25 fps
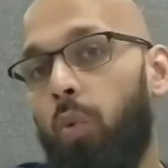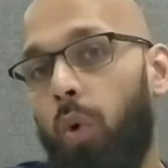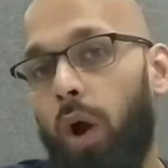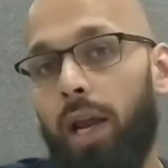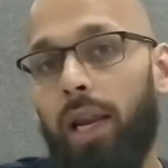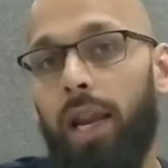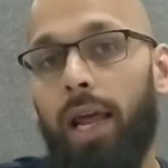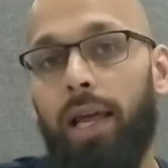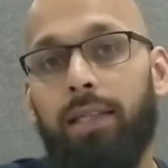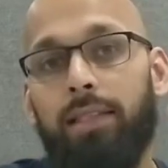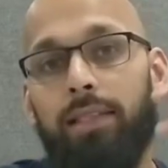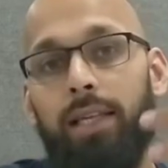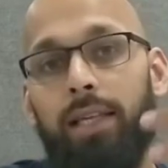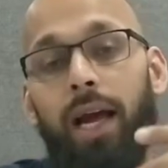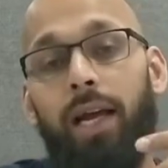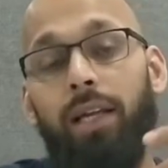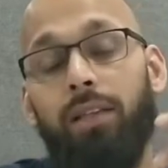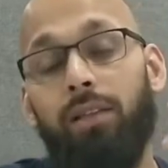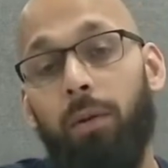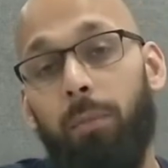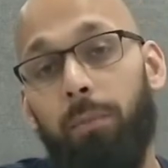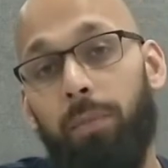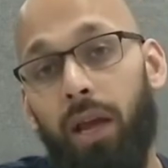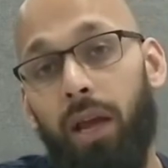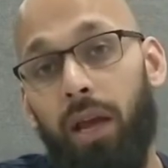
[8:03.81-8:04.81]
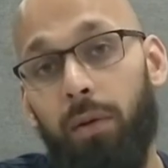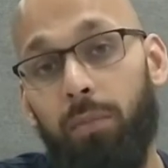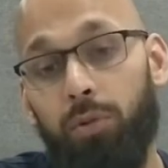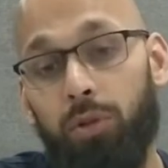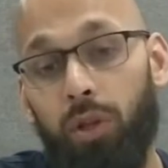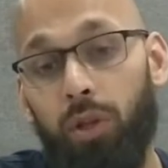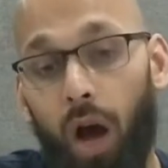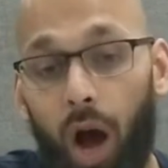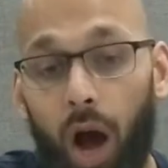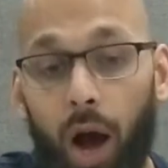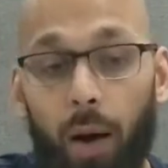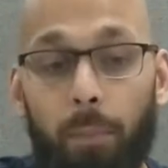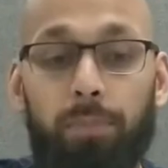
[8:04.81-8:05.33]
Weili Zhang to be
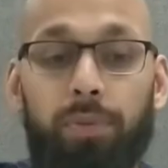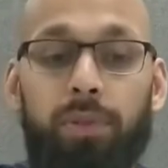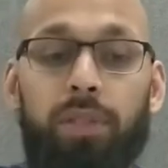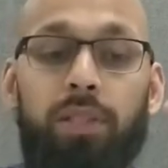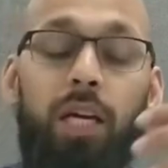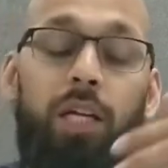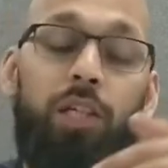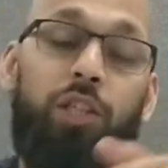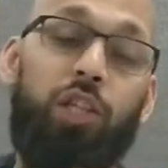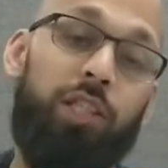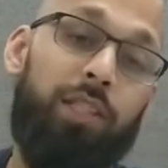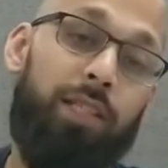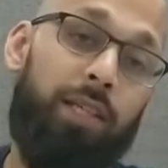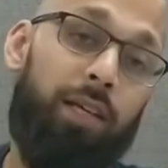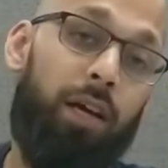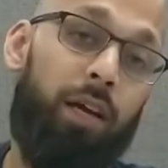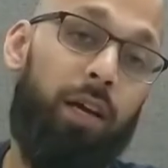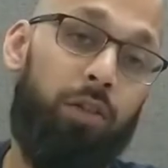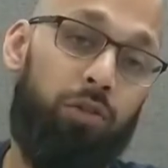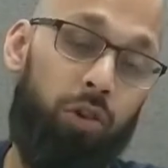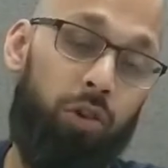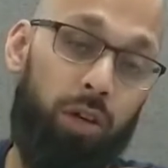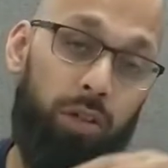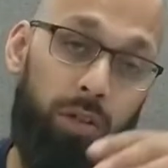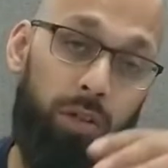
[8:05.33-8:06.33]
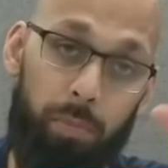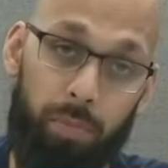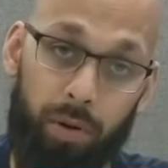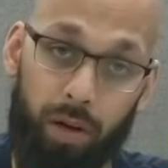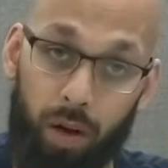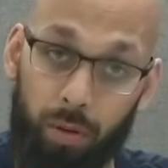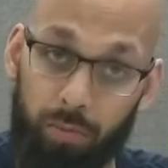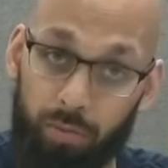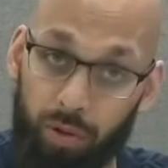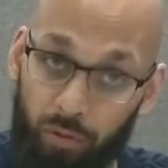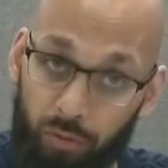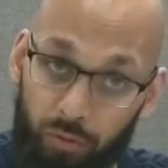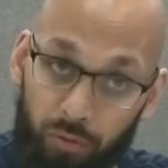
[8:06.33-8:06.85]
able to upset Jessica Andrade and
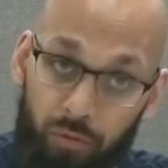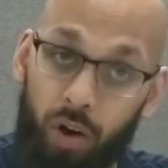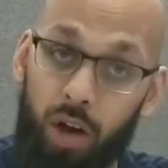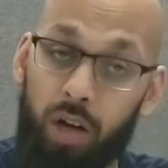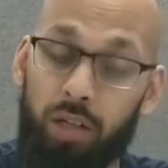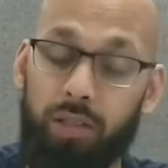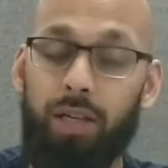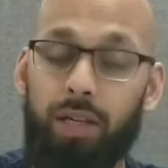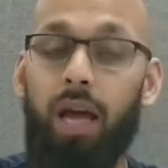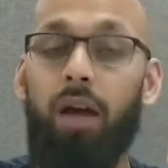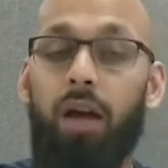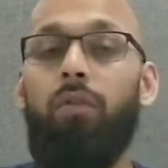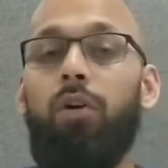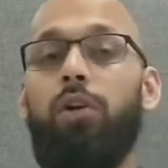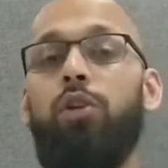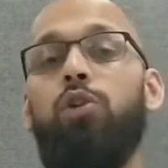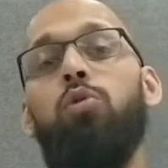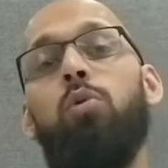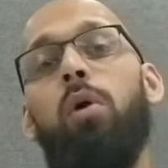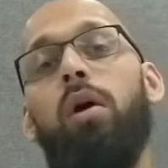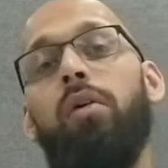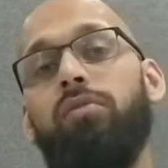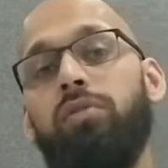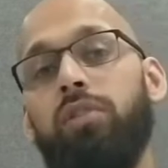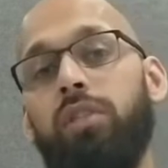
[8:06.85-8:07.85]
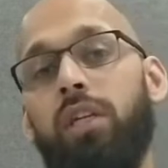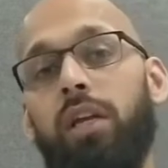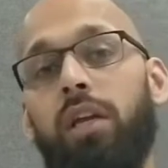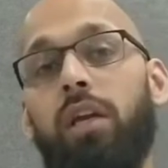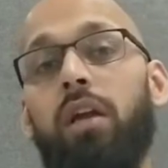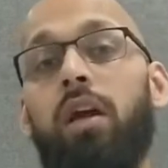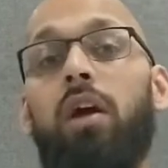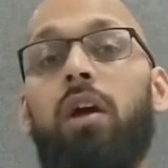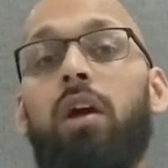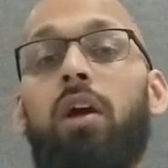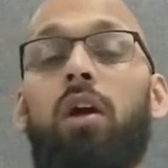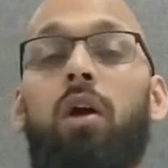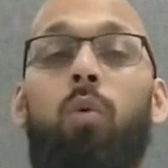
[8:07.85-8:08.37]
become the first ever
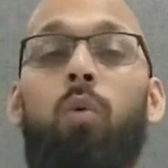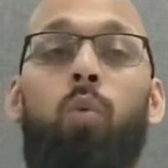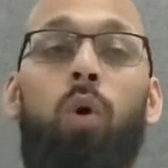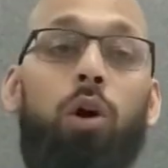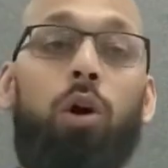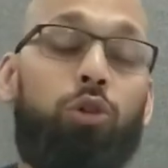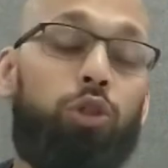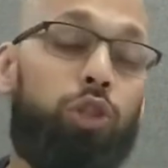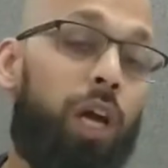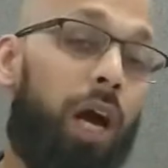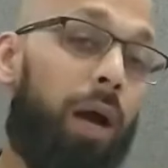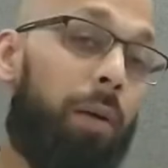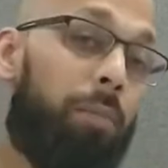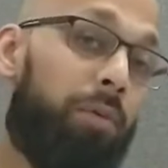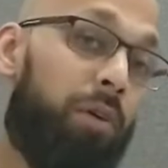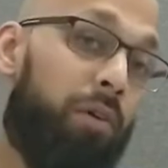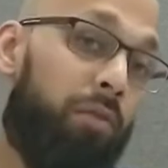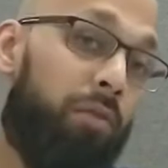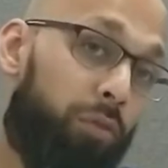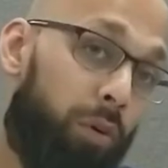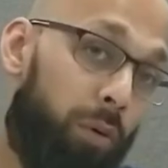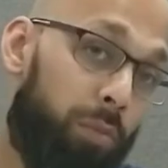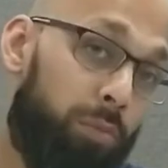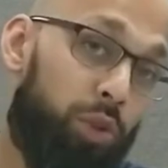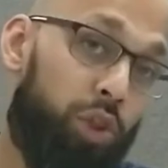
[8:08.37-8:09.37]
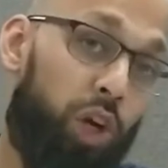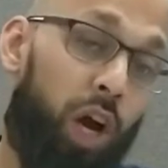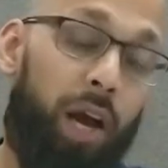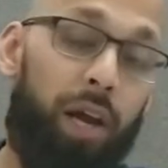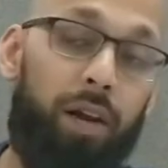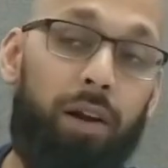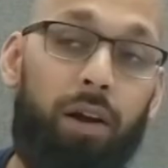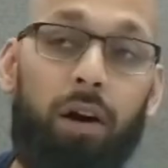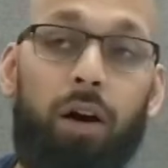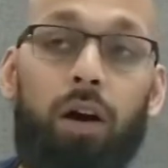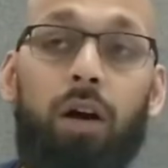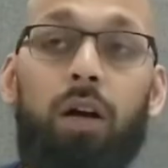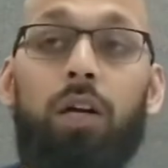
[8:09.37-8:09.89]
UFC world champion from
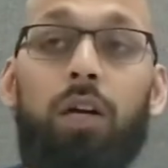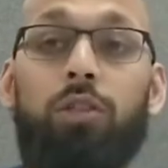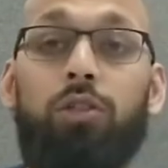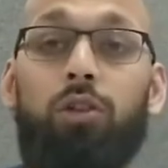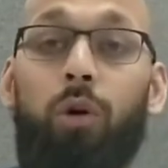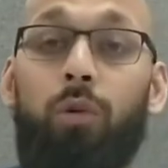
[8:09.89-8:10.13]
China.